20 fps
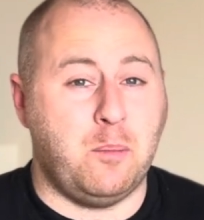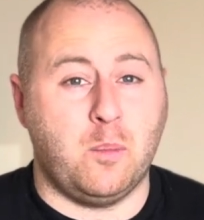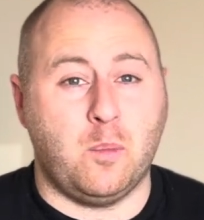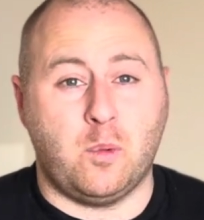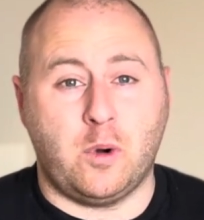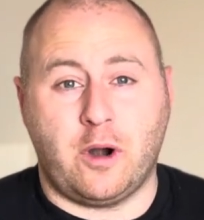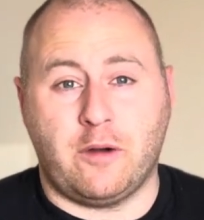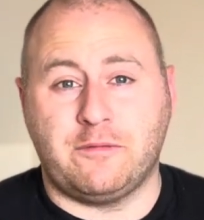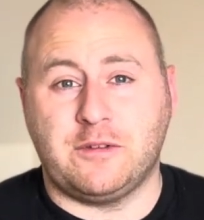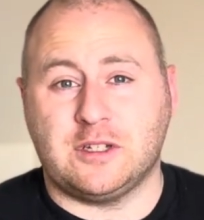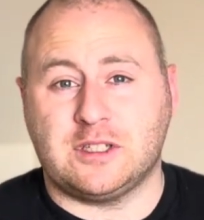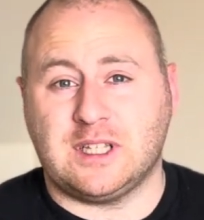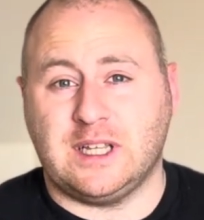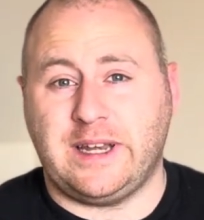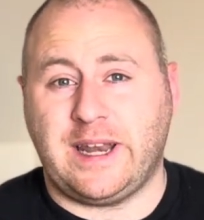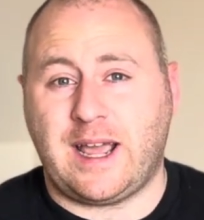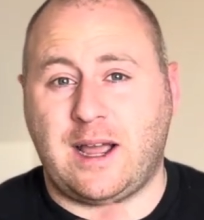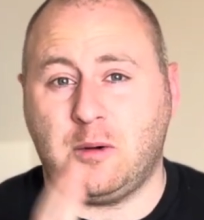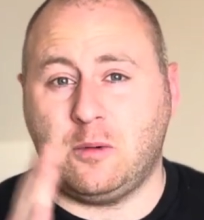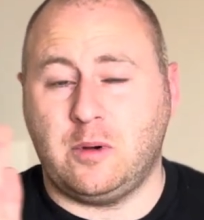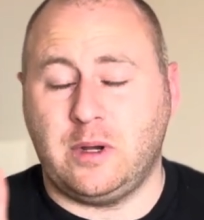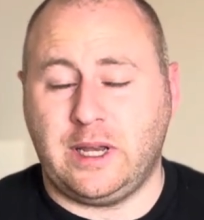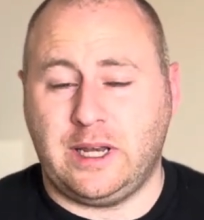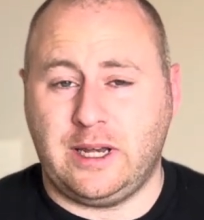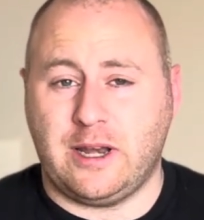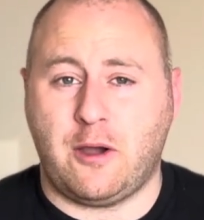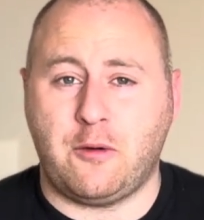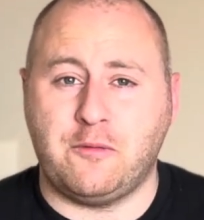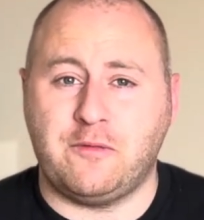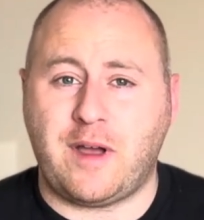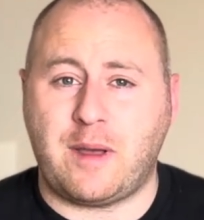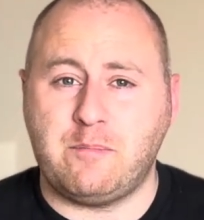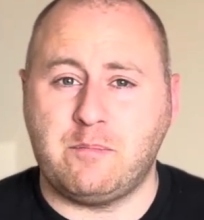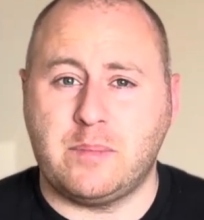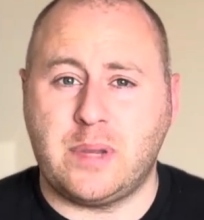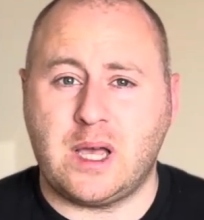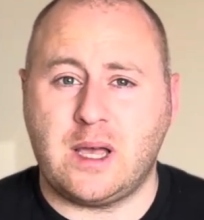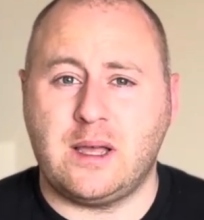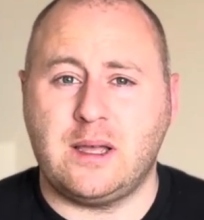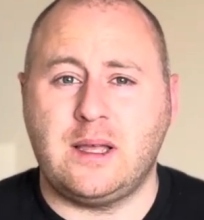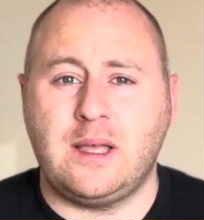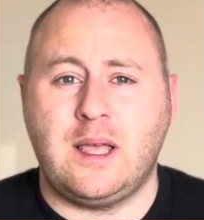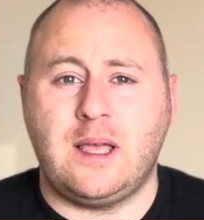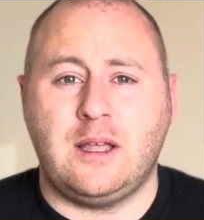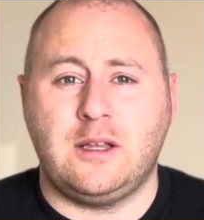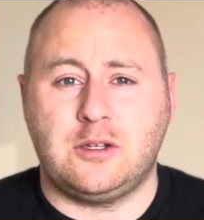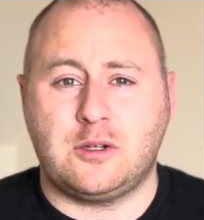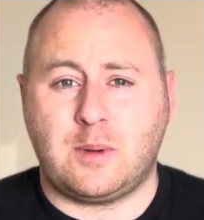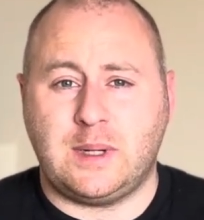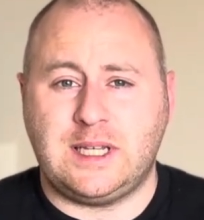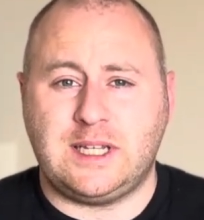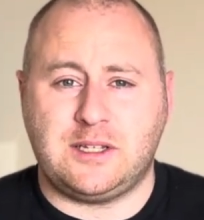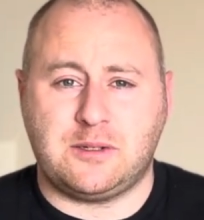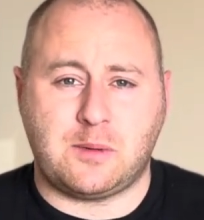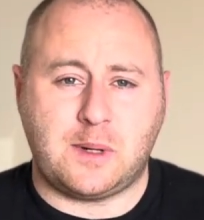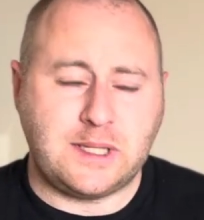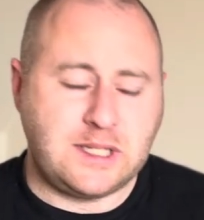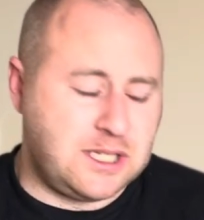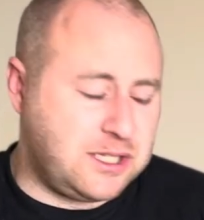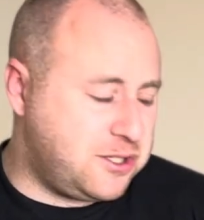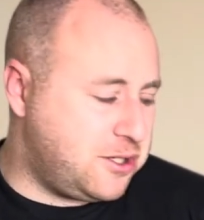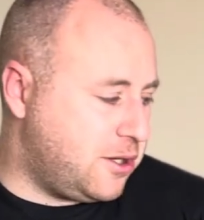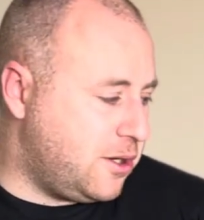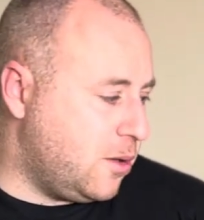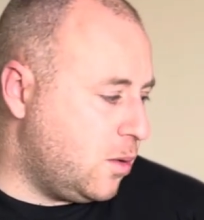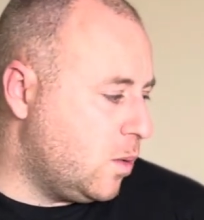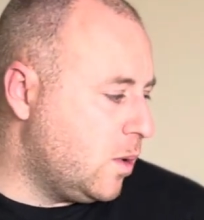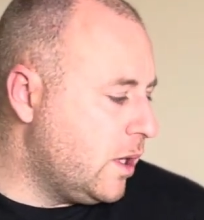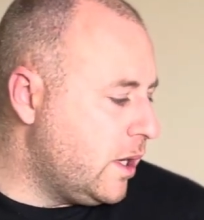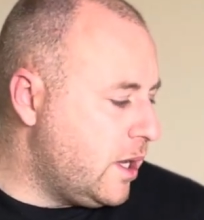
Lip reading: We're obviously now in November 2022,